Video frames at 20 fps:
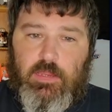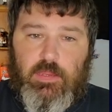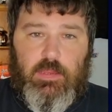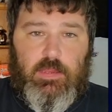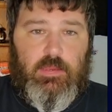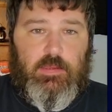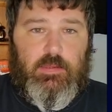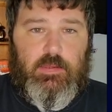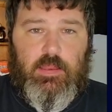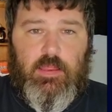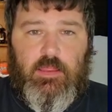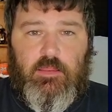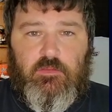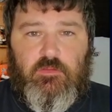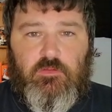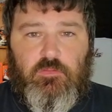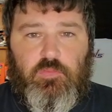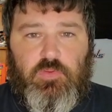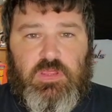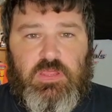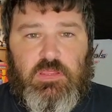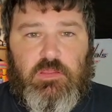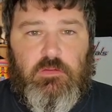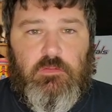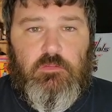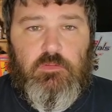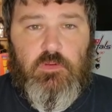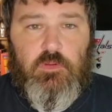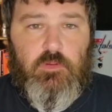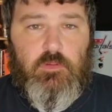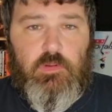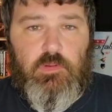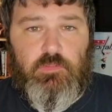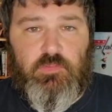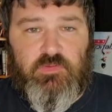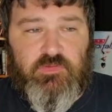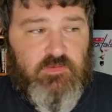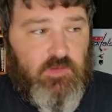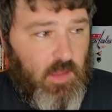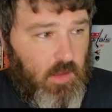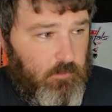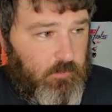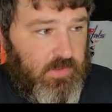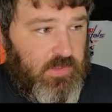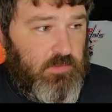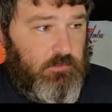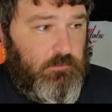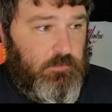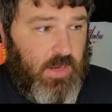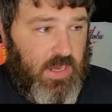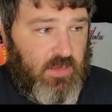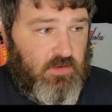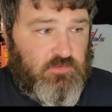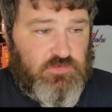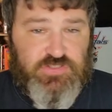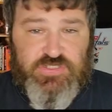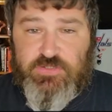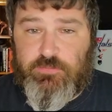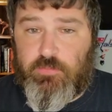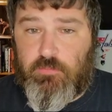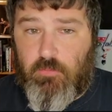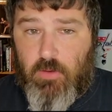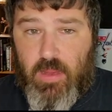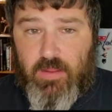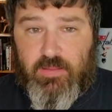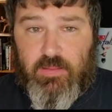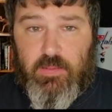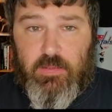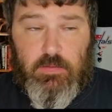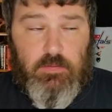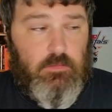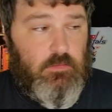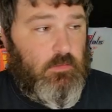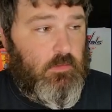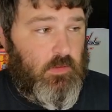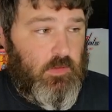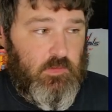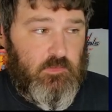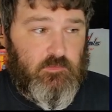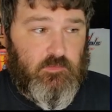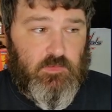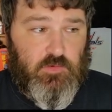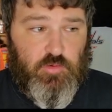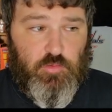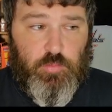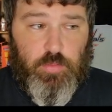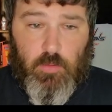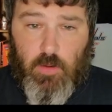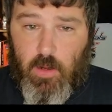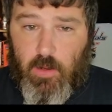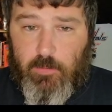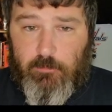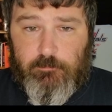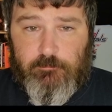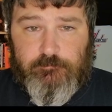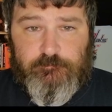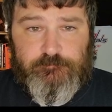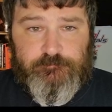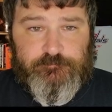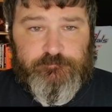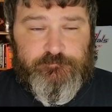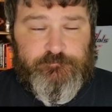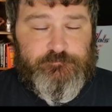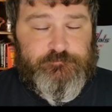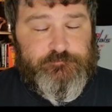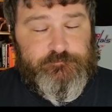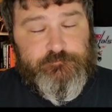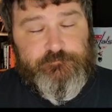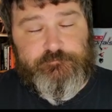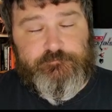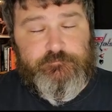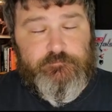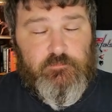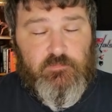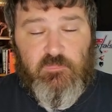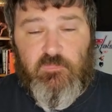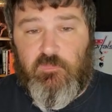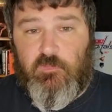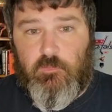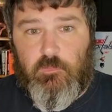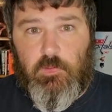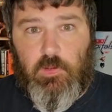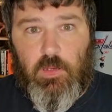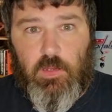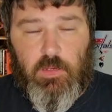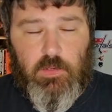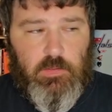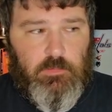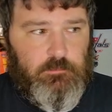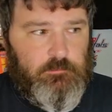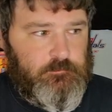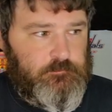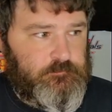And as we knew it was coming, Battleship Wrecking is a new prime. Yay.